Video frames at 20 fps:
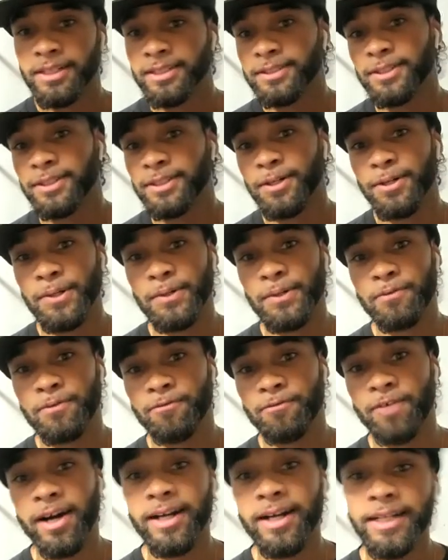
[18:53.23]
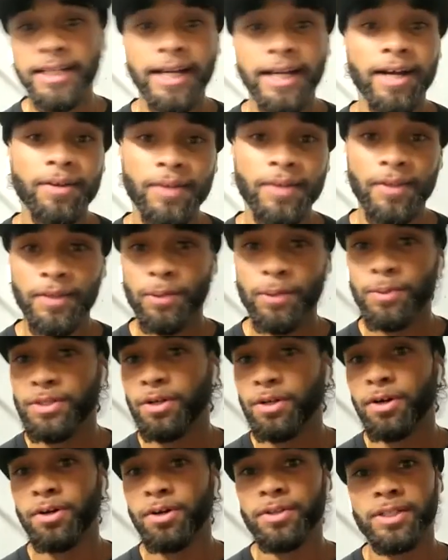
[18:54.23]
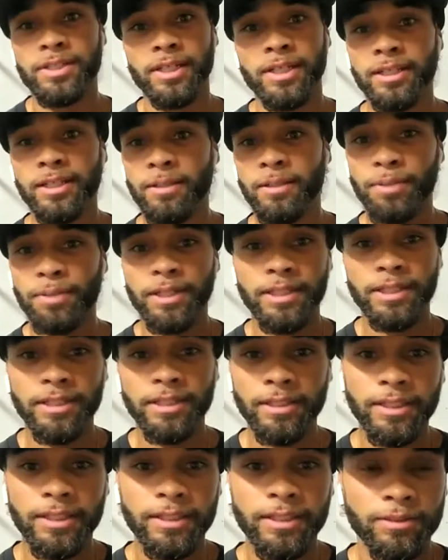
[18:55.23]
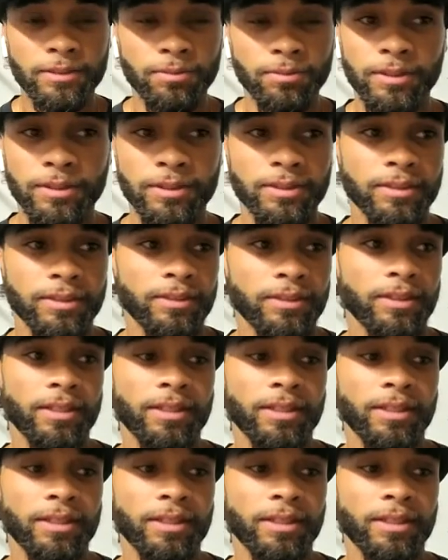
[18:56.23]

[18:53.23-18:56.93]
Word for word: So finding out that there was all these independent leagues was